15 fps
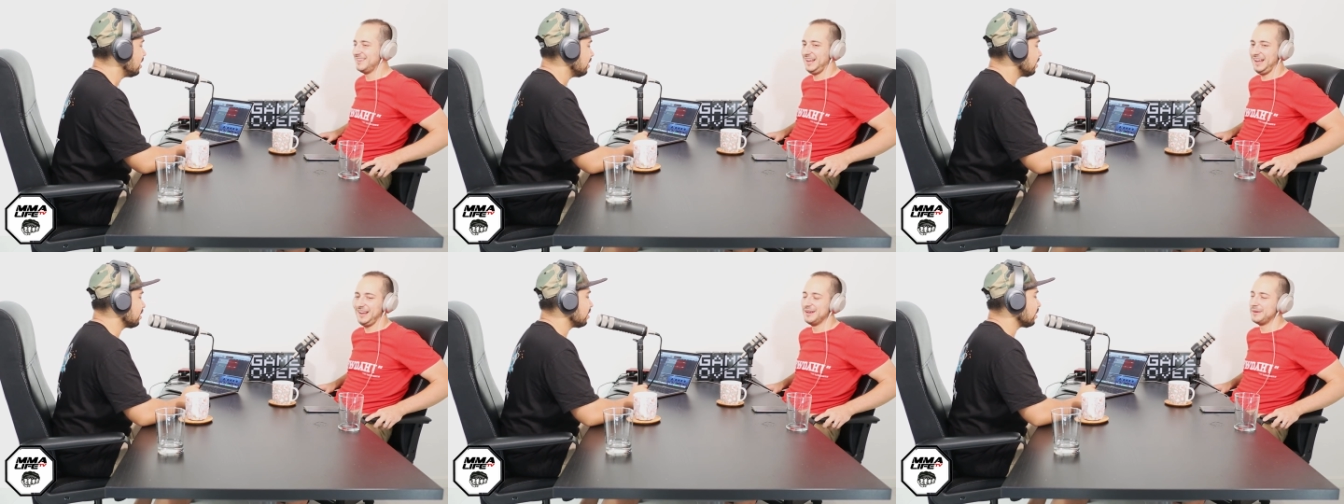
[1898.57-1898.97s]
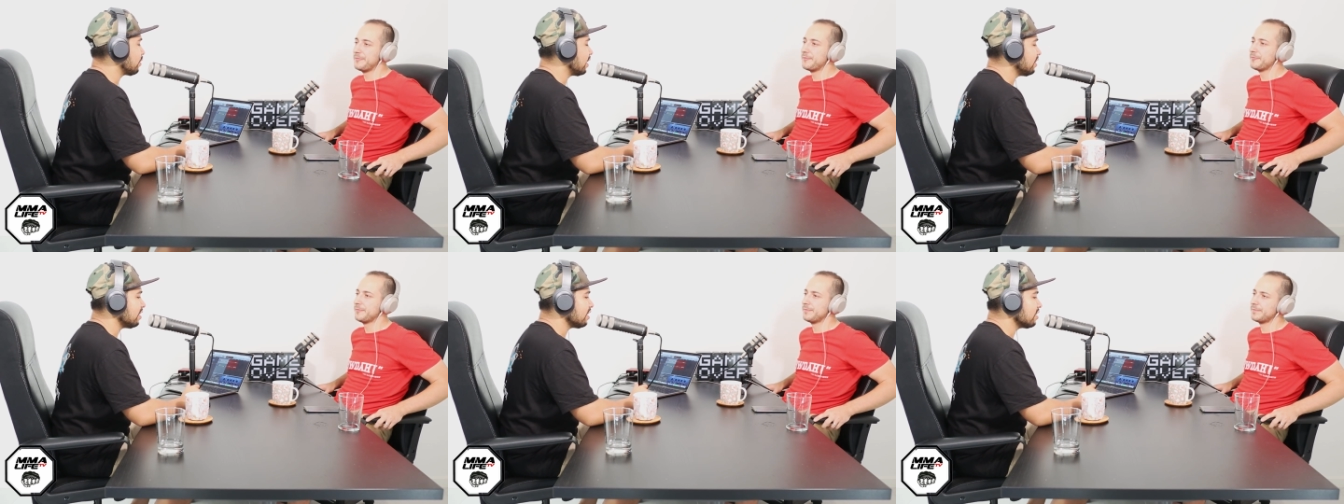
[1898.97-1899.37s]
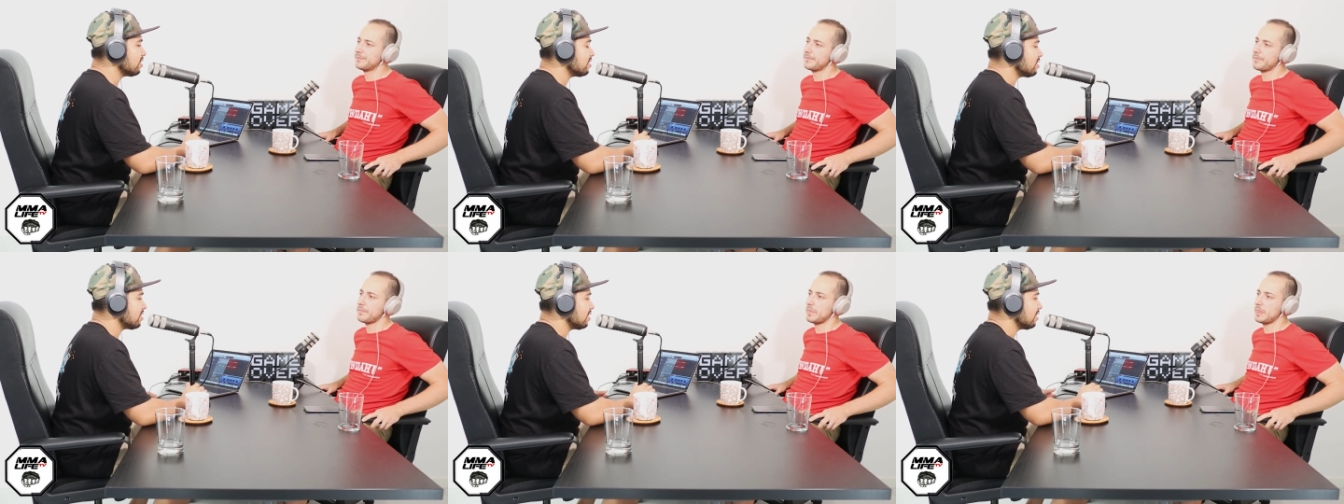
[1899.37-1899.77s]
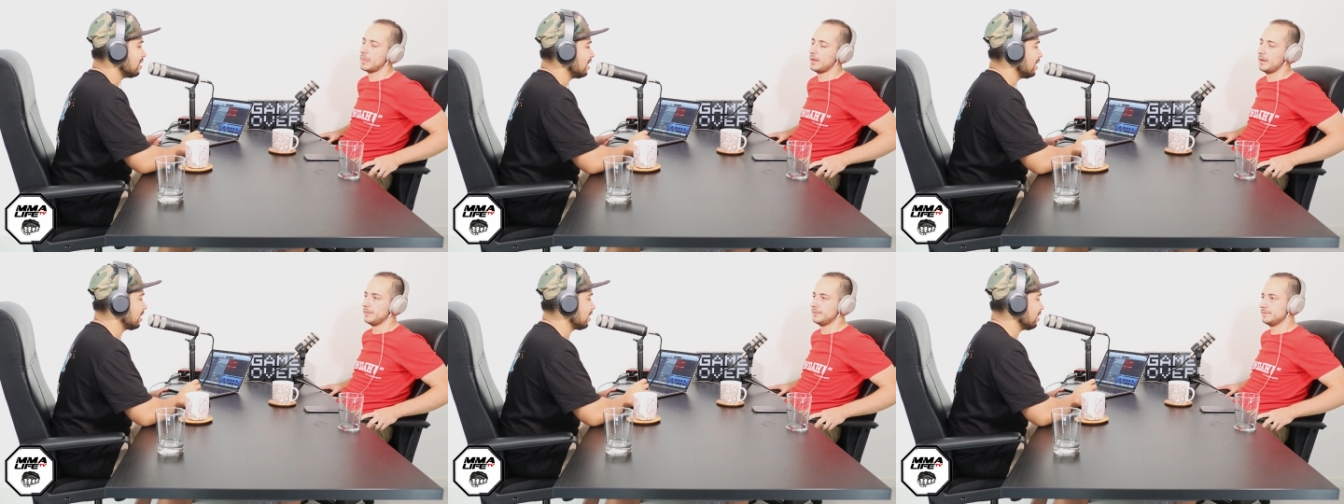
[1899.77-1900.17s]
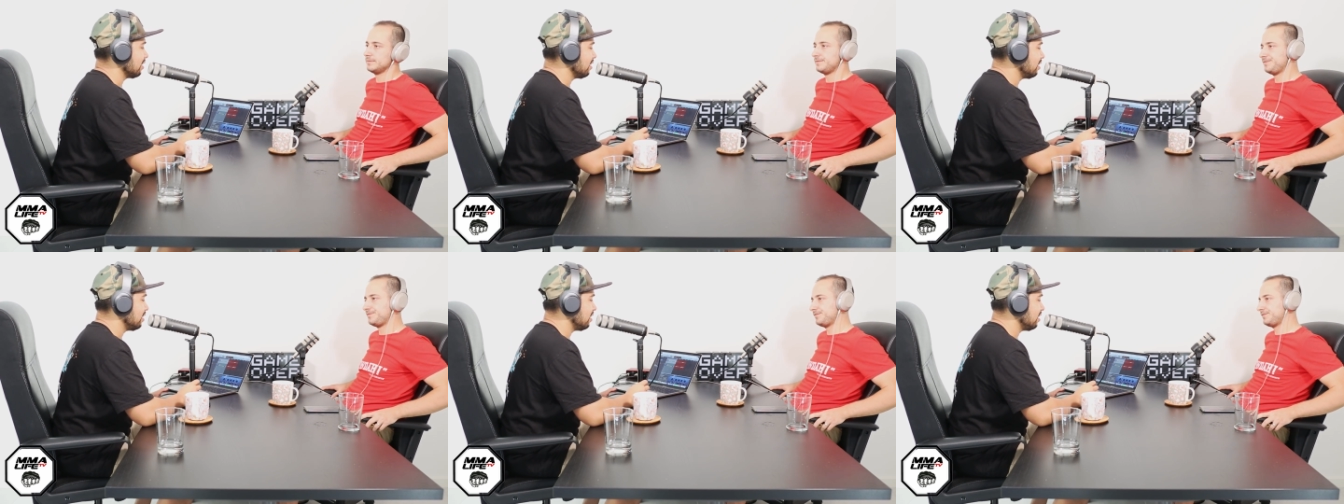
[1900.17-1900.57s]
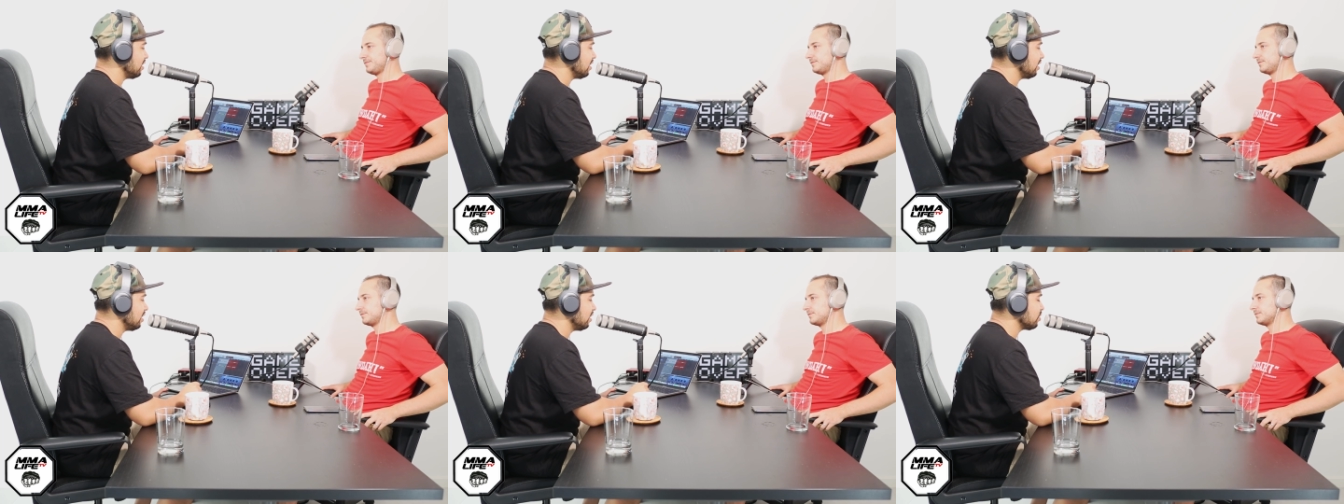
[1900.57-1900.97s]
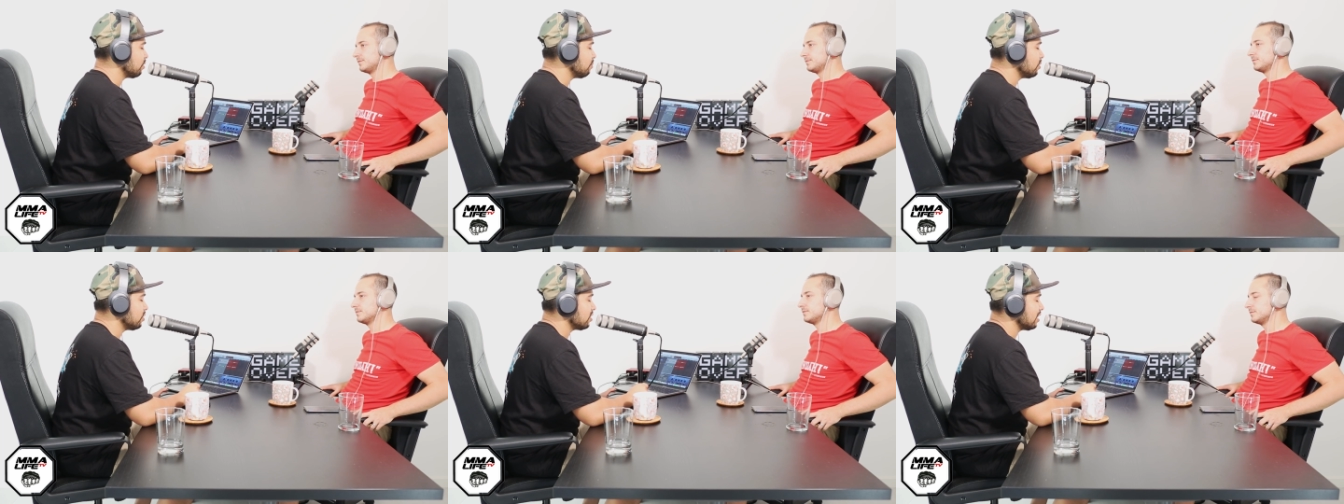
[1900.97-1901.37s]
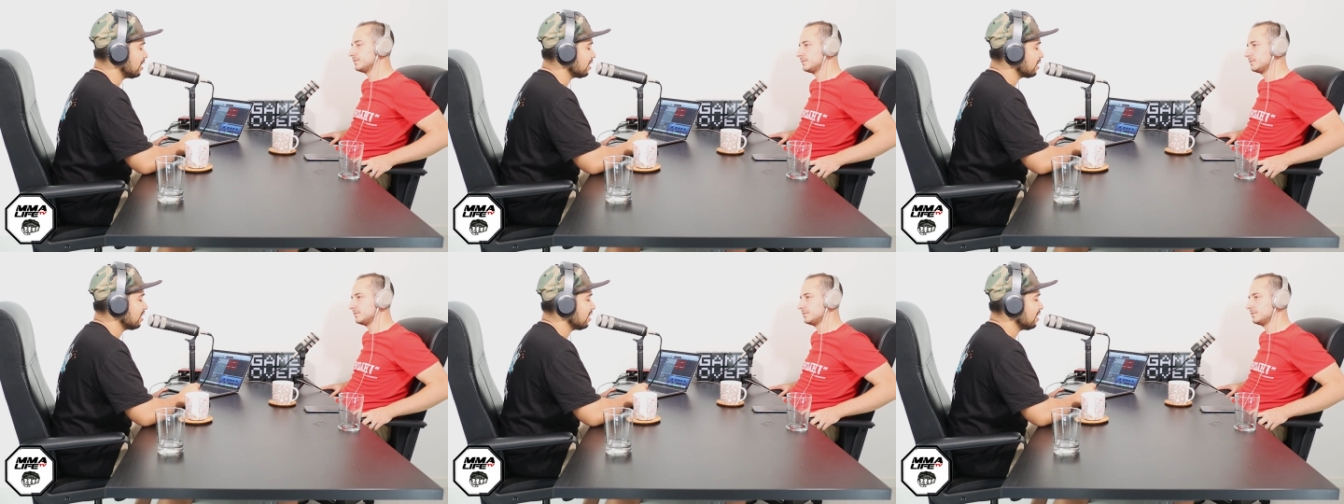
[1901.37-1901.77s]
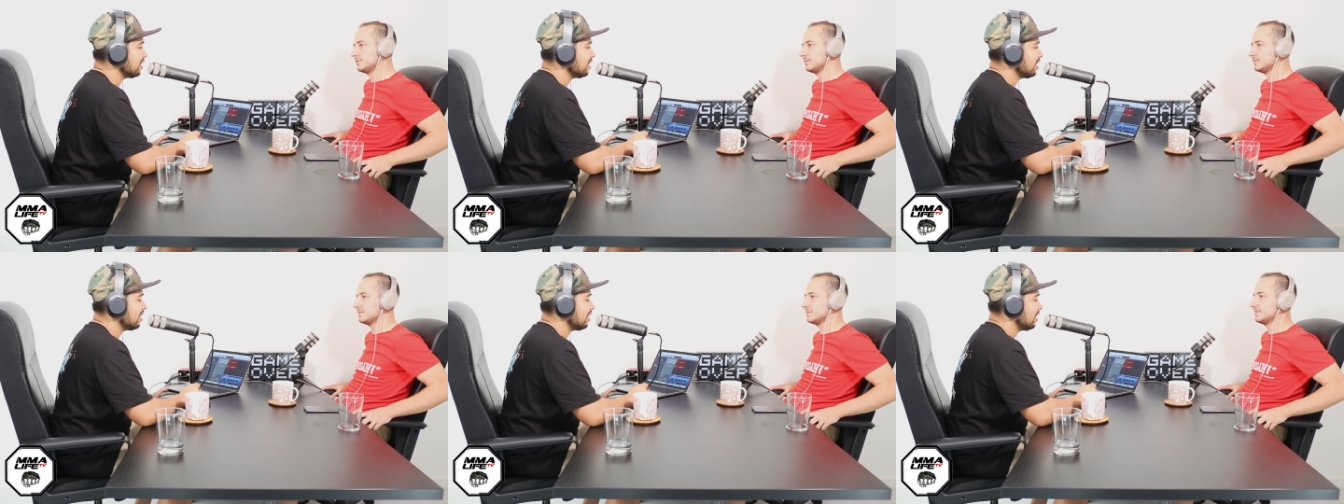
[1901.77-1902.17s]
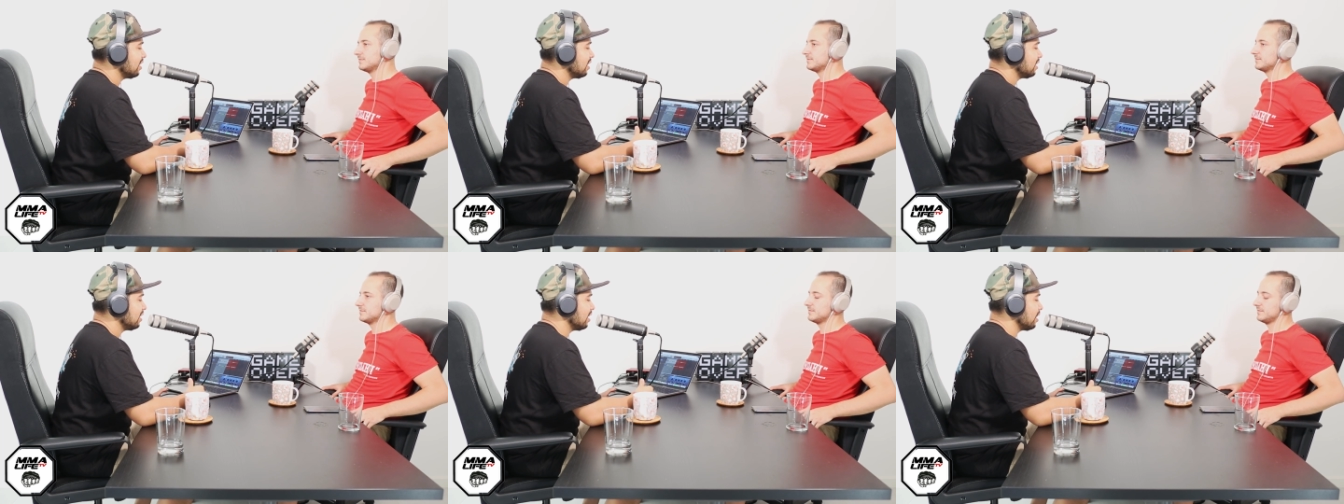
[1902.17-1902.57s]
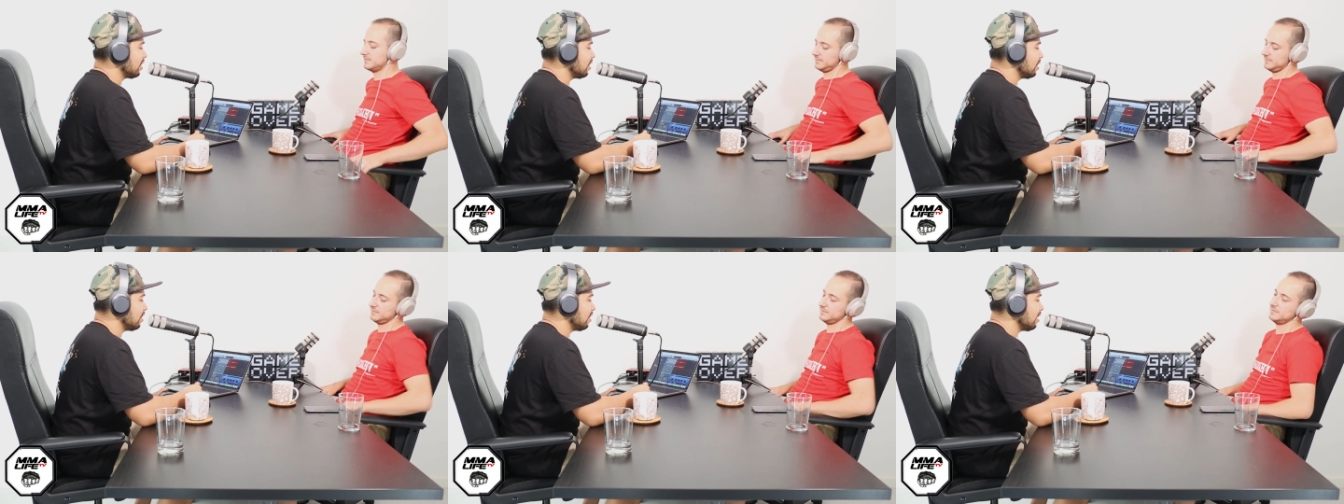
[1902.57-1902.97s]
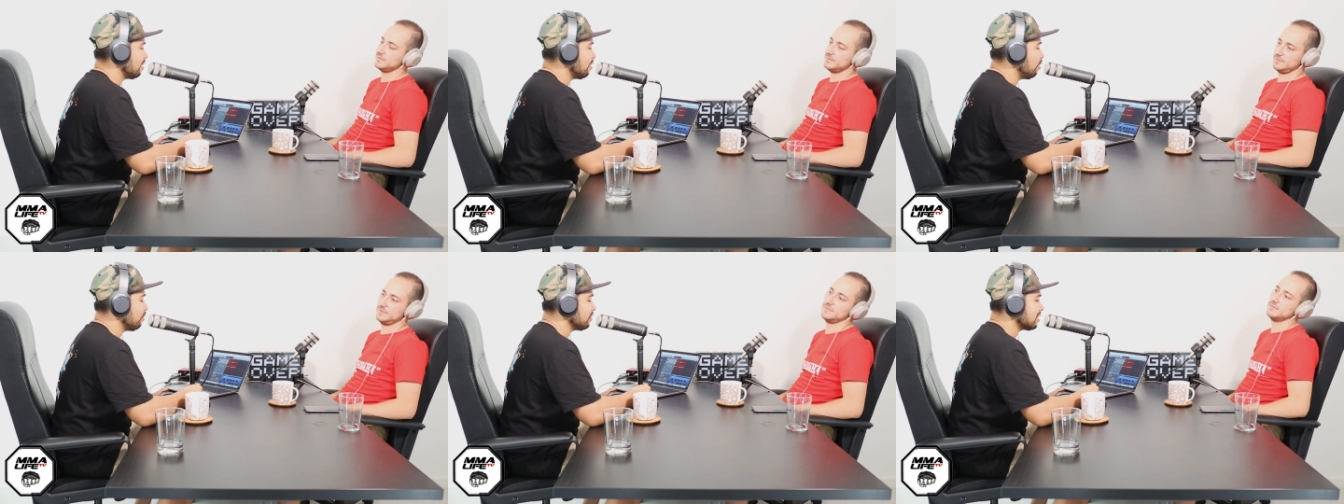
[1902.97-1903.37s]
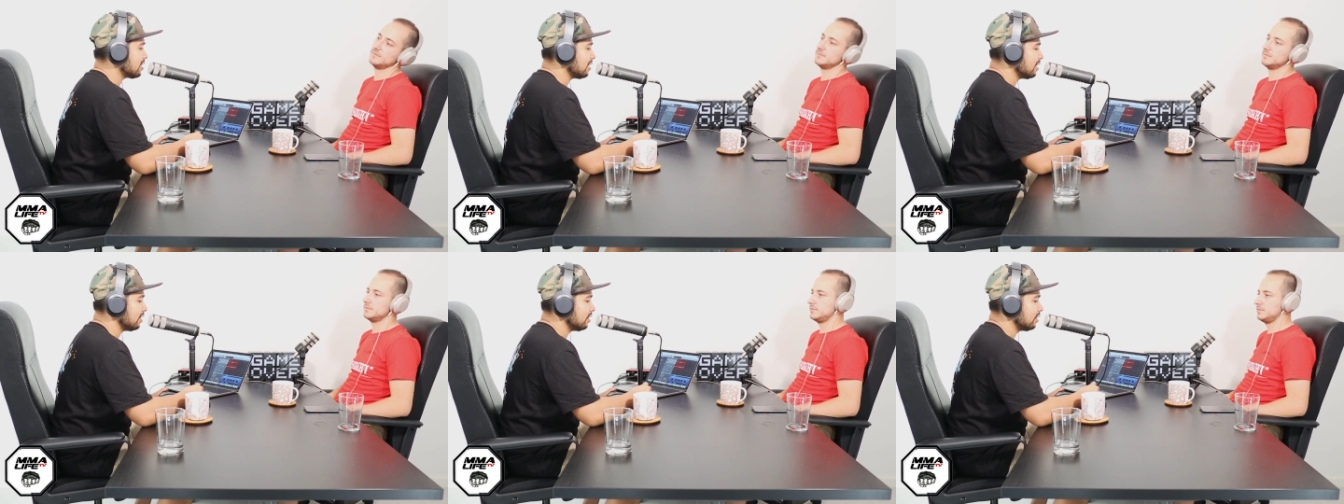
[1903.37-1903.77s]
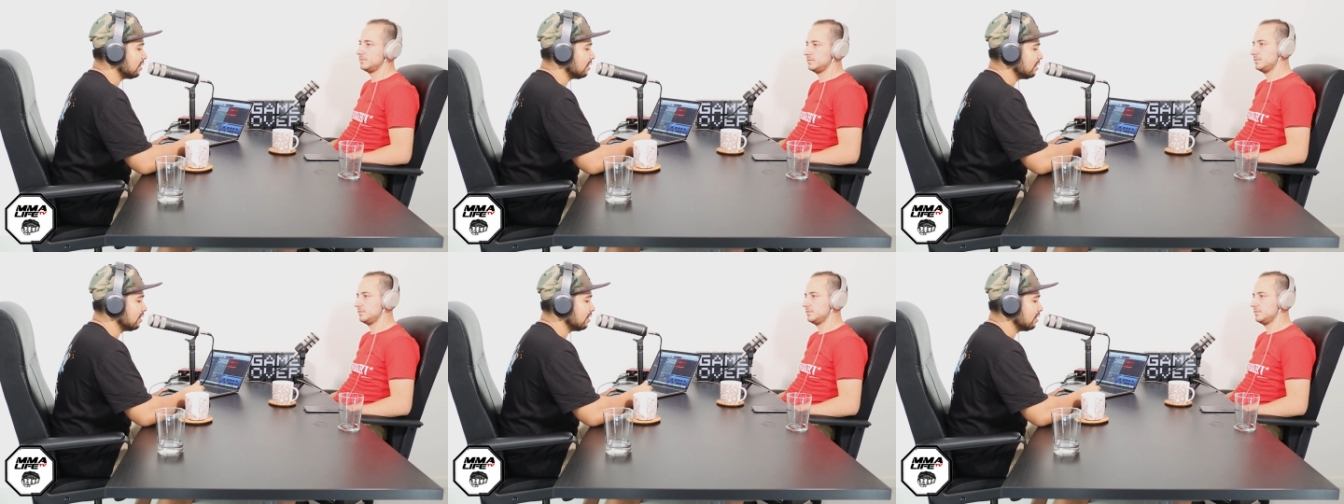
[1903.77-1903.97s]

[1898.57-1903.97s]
The, the great thing is like, it's almost like, yeah, they're obviously